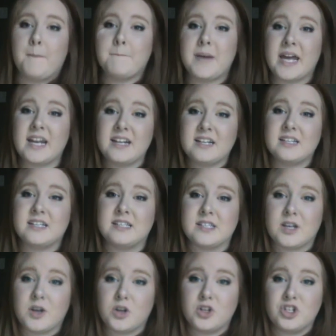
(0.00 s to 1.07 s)
But it
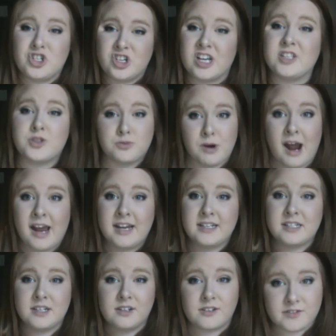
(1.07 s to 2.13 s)
is just
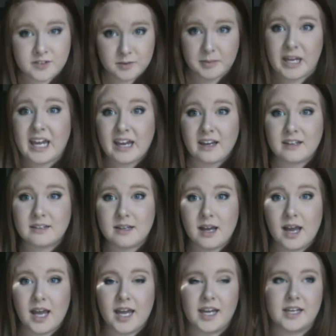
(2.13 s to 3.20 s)
right for me.
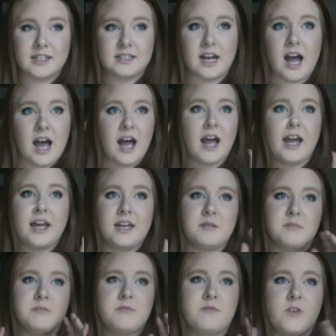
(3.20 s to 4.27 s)
And I
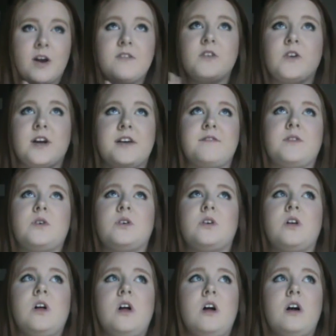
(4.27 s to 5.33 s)
am forever
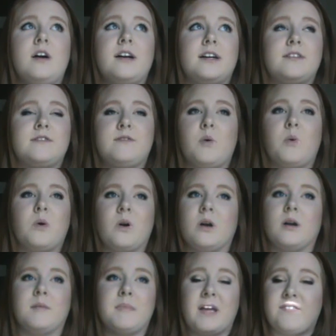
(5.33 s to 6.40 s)
grateful
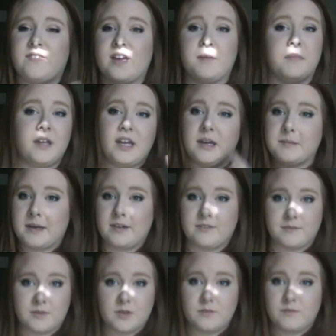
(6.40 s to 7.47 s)
for my family and my
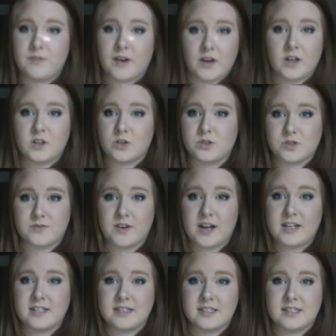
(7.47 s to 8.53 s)
very close
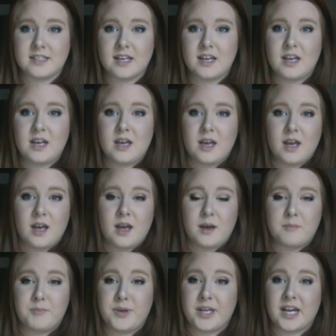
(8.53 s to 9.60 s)
friends,
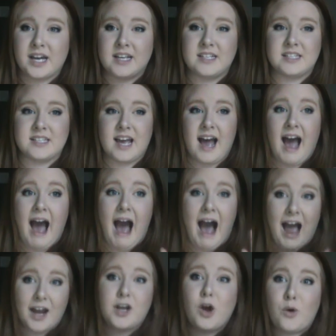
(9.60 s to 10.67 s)
because
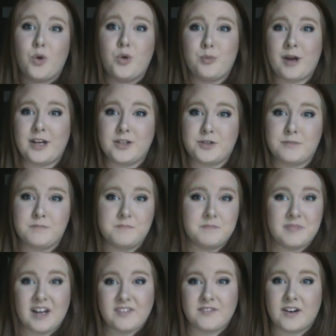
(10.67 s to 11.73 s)
I know who
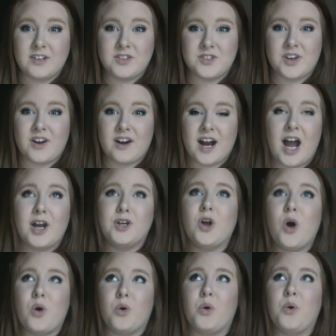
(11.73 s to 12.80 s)
my friends are. I
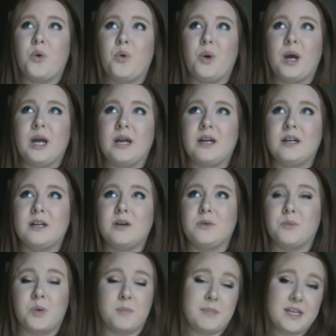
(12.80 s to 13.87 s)
know who
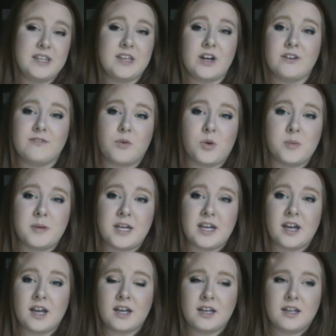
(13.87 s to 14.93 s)
will be there for
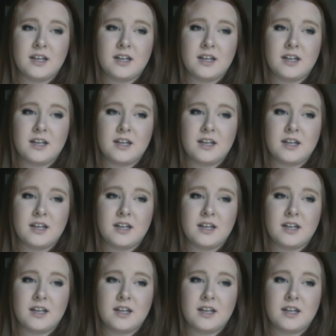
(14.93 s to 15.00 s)
me.